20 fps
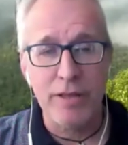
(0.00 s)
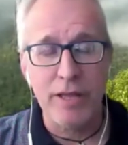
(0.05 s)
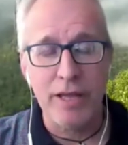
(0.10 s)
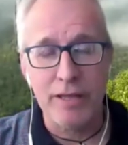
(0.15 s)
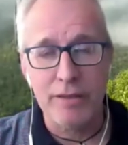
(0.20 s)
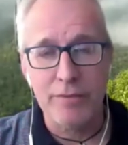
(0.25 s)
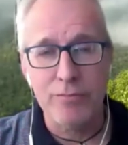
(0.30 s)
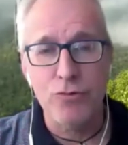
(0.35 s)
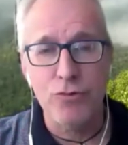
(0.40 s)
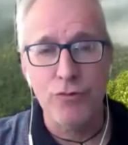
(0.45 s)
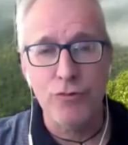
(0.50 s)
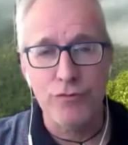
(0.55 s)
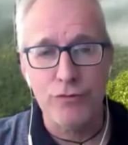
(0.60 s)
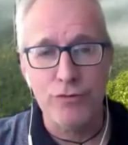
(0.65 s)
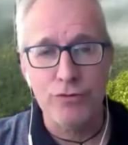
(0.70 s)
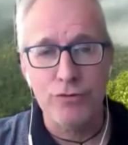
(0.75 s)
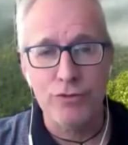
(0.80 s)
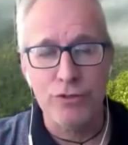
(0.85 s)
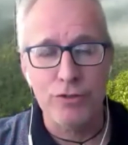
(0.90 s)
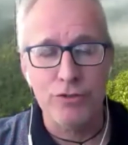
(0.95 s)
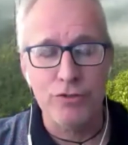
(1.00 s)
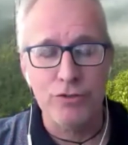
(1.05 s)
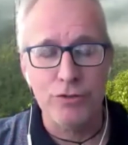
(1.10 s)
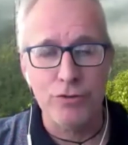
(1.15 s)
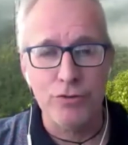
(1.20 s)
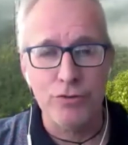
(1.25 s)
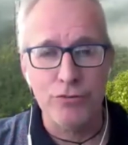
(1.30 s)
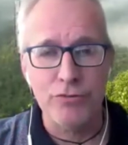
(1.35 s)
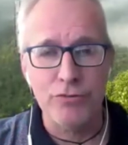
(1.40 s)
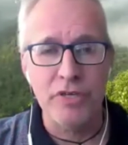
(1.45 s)
moved to the
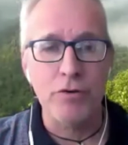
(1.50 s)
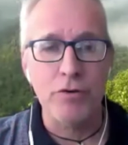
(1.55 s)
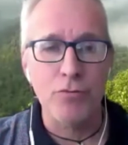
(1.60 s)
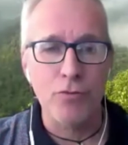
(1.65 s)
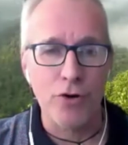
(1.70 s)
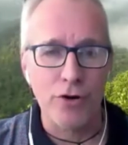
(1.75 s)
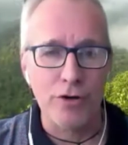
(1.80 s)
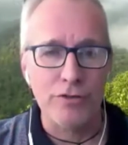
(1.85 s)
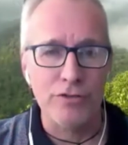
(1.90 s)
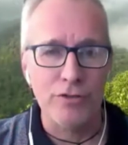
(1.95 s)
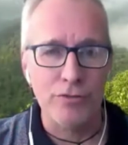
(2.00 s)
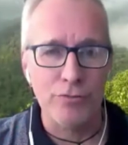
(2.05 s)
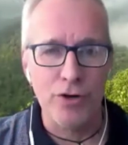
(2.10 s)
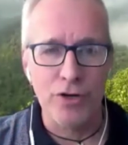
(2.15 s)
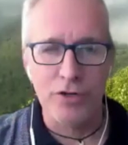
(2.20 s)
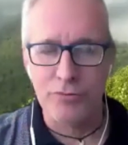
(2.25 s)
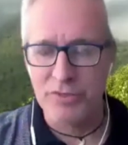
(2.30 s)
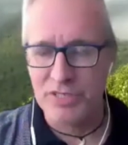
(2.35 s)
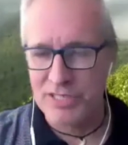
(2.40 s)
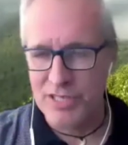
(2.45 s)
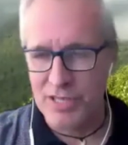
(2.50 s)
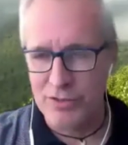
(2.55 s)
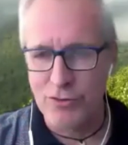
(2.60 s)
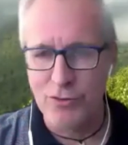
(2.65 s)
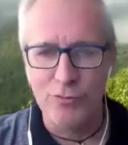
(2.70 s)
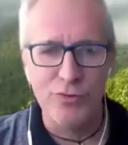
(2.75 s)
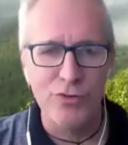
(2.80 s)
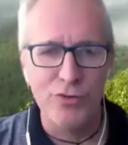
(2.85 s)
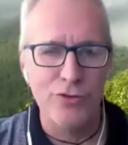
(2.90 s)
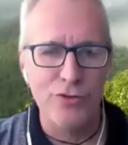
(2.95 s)
real world, the world without
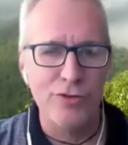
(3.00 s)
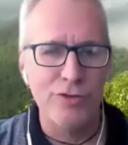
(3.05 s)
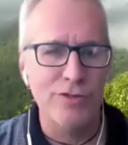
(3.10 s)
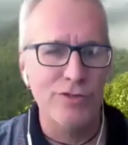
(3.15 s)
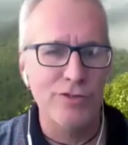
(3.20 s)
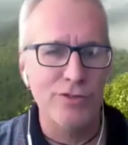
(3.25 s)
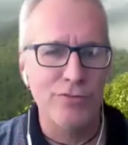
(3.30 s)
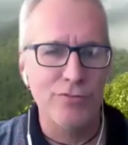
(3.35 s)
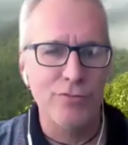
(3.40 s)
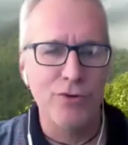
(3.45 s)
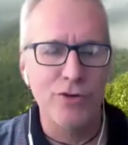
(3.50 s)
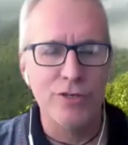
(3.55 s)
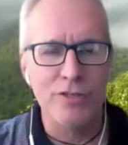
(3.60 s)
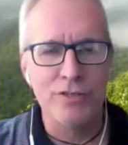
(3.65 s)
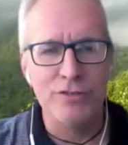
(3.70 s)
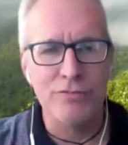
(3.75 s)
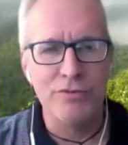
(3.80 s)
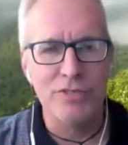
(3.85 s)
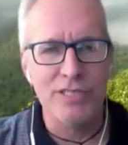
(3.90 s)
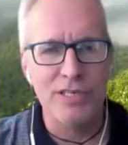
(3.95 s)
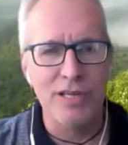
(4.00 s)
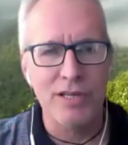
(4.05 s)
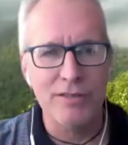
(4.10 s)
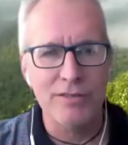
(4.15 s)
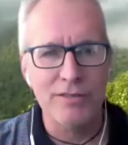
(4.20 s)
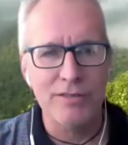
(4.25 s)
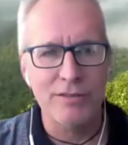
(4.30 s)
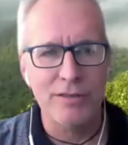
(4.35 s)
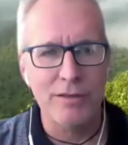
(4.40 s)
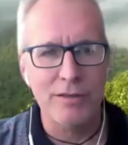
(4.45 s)
computers, a world without
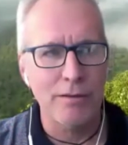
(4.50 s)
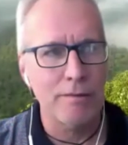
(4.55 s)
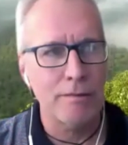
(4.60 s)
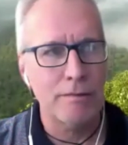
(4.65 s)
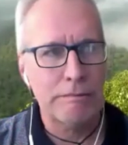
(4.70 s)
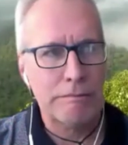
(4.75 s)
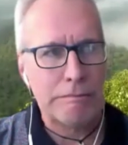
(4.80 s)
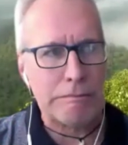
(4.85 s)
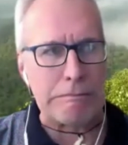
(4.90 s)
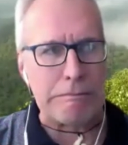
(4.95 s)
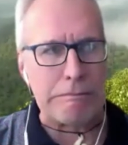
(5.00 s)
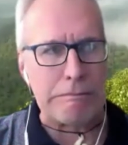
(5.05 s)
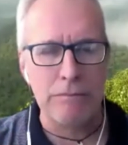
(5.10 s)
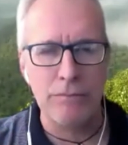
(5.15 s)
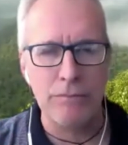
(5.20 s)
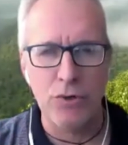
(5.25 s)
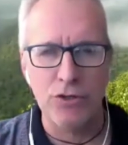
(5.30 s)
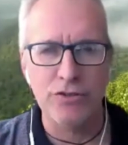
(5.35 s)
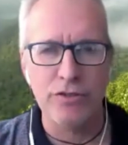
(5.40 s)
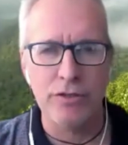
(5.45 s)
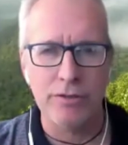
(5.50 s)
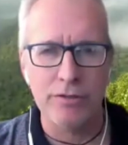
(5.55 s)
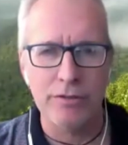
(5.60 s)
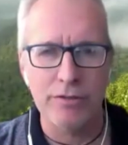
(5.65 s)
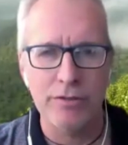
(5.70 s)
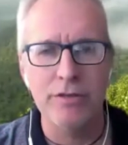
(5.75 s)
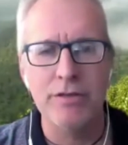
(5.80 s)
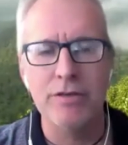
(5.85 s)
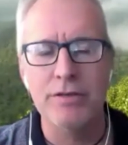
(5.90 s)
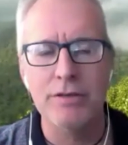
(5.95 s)
modern
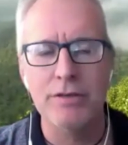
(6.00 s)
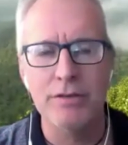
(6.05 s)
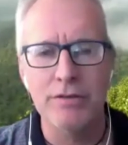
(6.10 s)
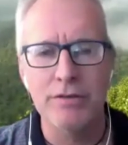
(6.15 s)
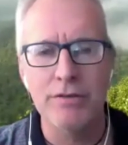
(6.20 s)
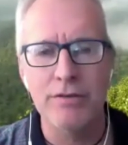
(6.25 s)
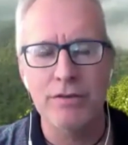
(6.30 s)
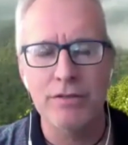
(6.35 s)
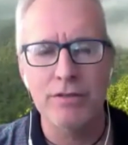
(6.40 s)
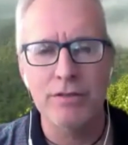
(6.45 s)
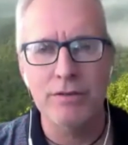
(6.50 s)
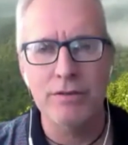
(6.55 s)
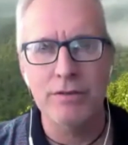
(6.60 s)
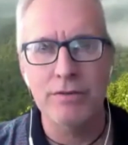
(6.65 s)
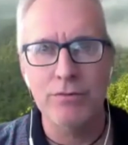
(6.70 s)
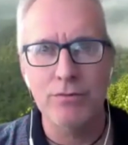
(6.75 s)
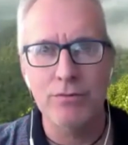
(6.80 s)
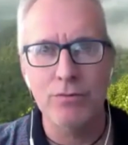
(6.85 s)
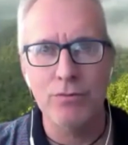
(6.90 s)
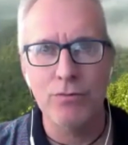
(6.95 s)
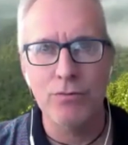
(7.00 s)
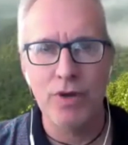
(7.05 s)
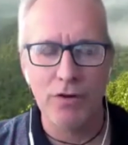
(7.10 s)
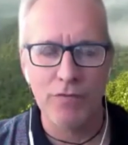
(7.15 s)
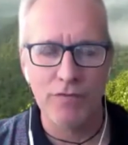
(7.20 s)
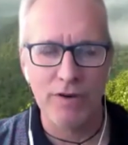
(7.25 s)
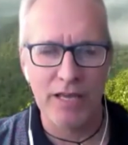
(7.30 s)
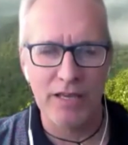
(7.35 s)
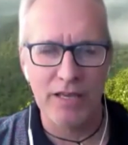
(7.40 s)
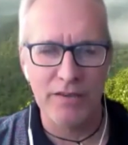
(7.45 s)
way of
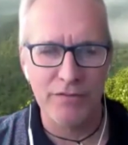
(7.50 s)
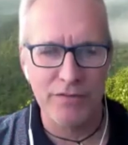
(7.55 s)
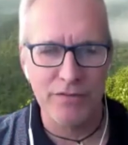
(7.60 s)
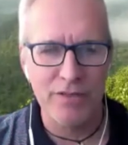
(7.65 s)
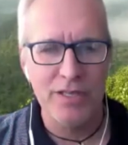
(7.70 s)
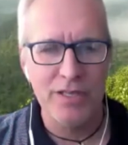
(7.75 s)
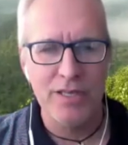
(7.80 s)
life.